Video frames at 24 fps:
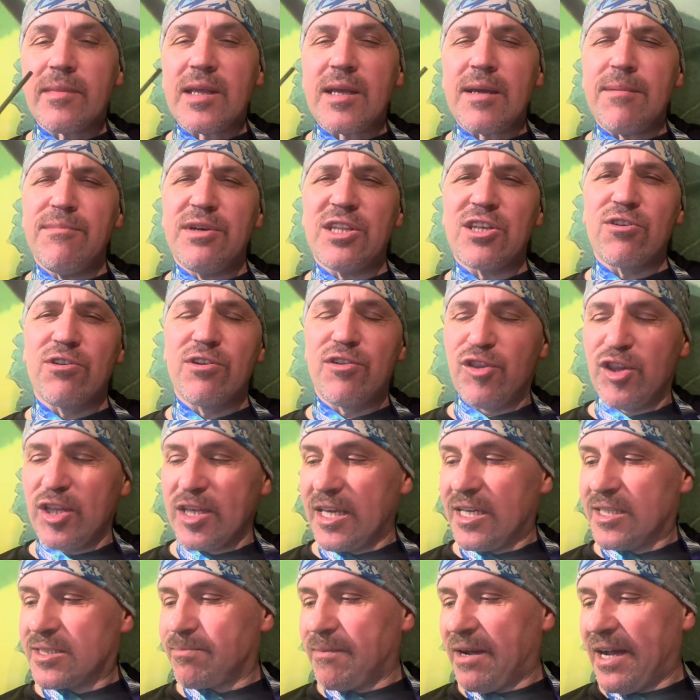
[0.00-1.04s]
But the good thing
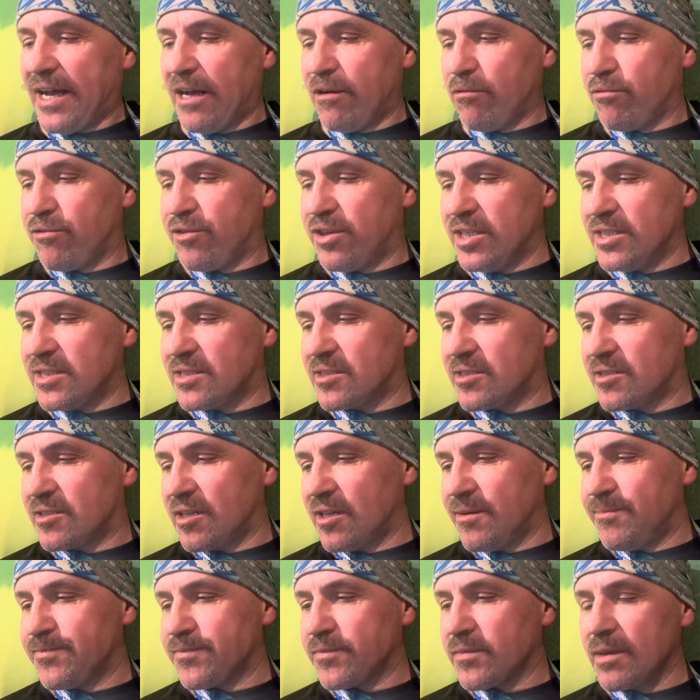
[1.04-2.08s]
is my health is
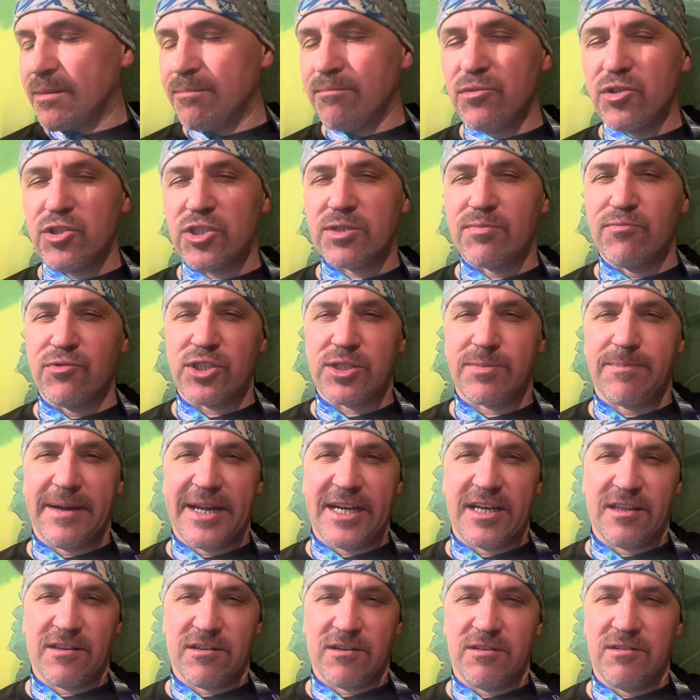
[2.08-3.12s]
much
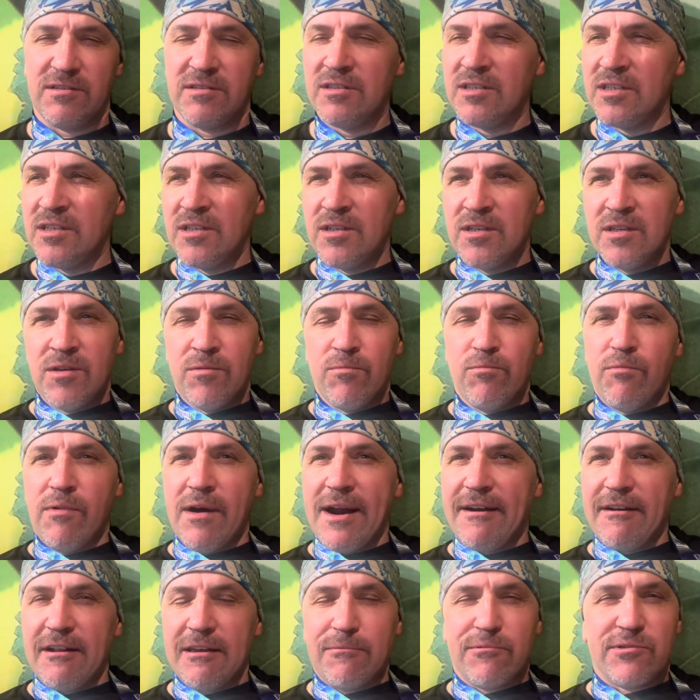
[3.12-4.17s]
better than
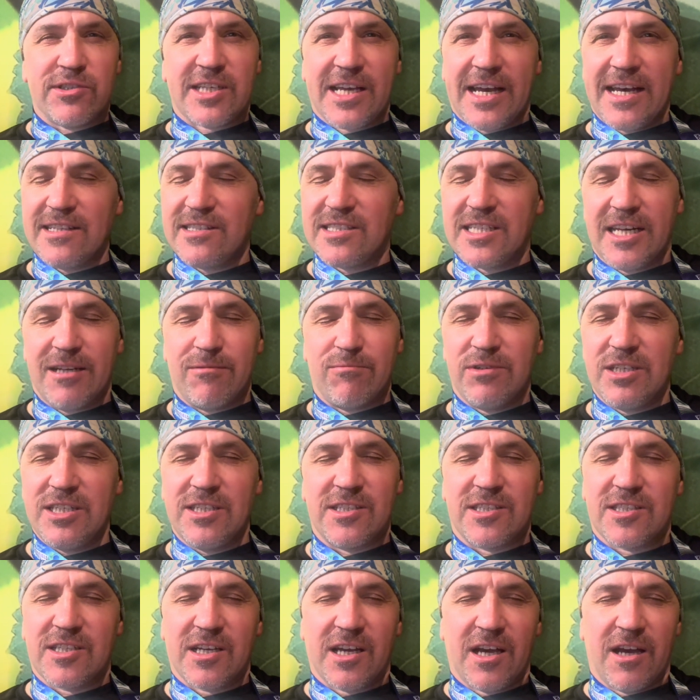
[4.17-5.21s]
where it was at 10
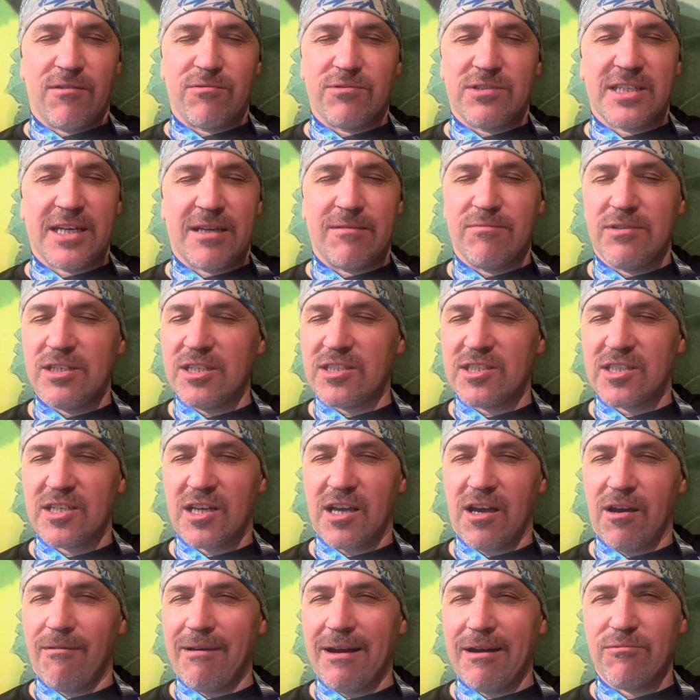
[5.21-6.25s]
weeks ago. 10 weeks
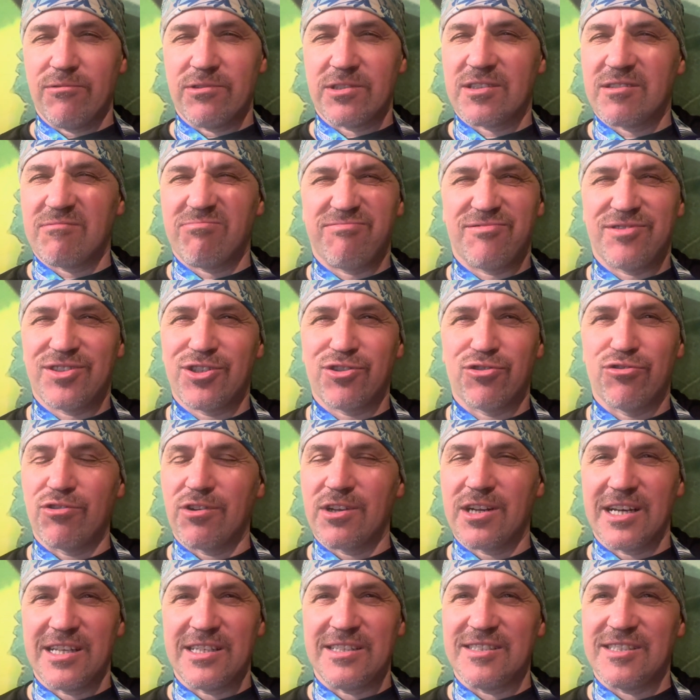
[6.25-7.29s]
ago I was
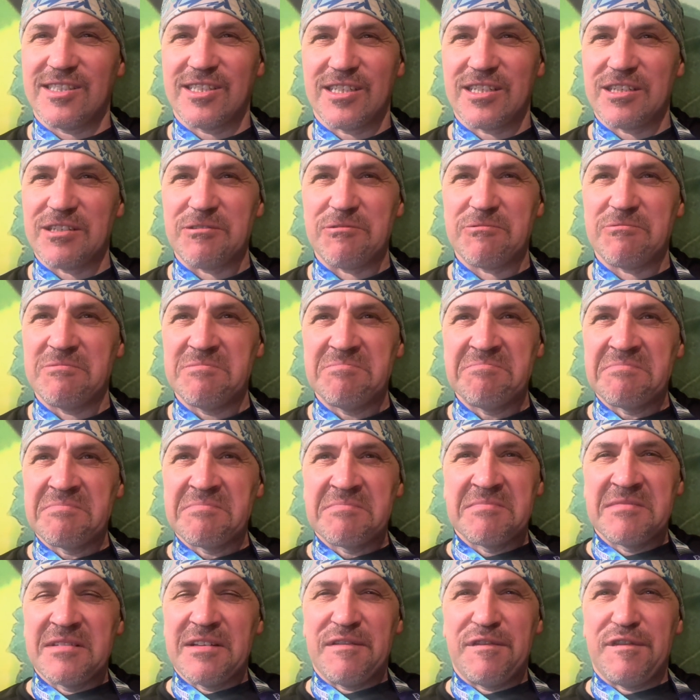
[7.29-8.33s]
struggling to do
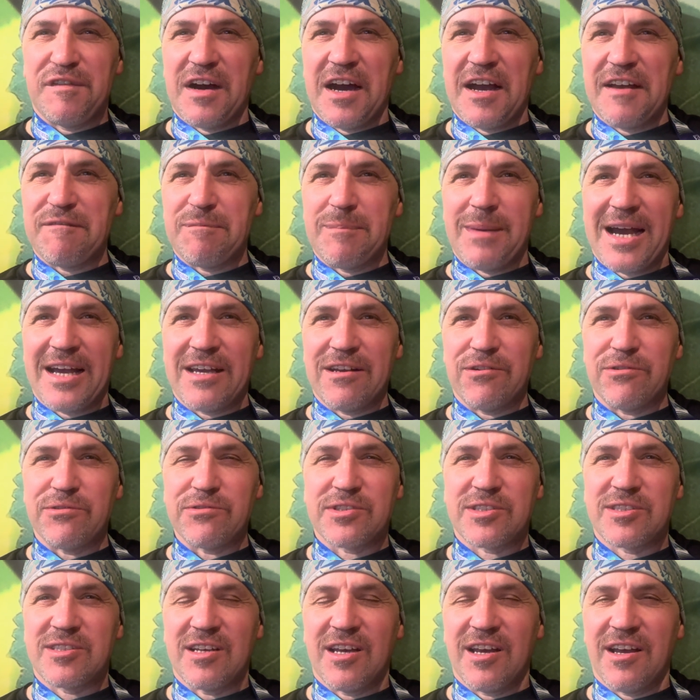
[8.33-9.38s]
5
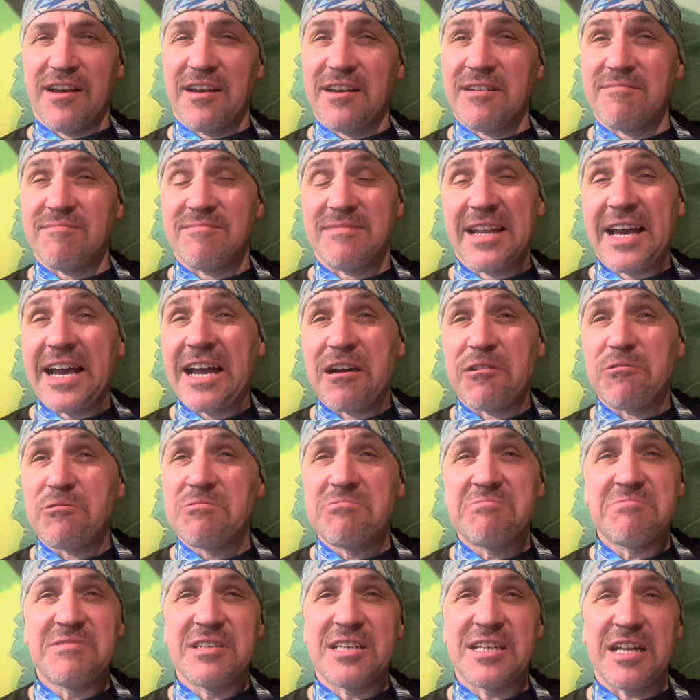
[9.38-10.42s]
miles. Now,
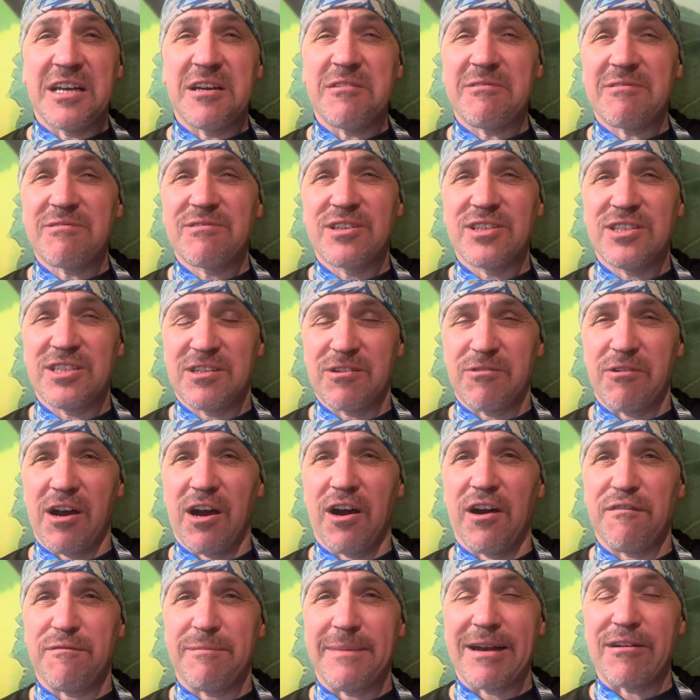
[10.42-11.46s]
you know, could do a
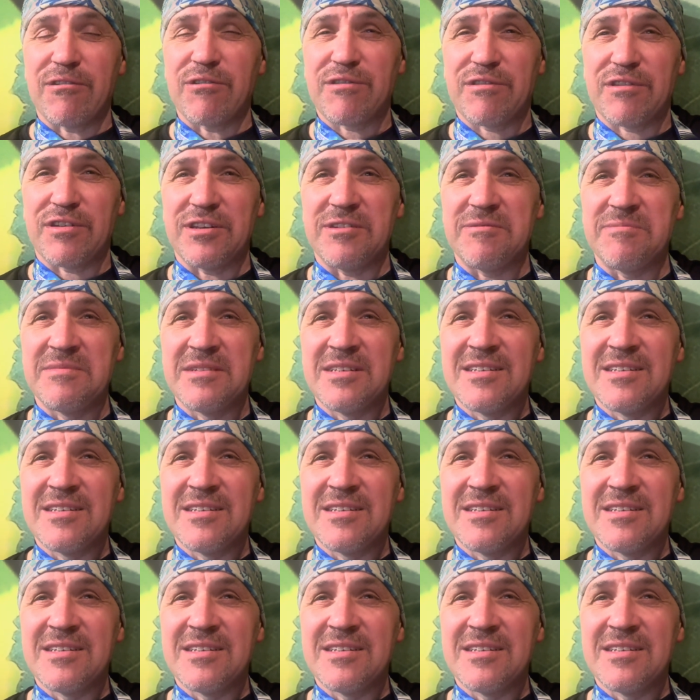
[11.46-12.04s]
half marathon.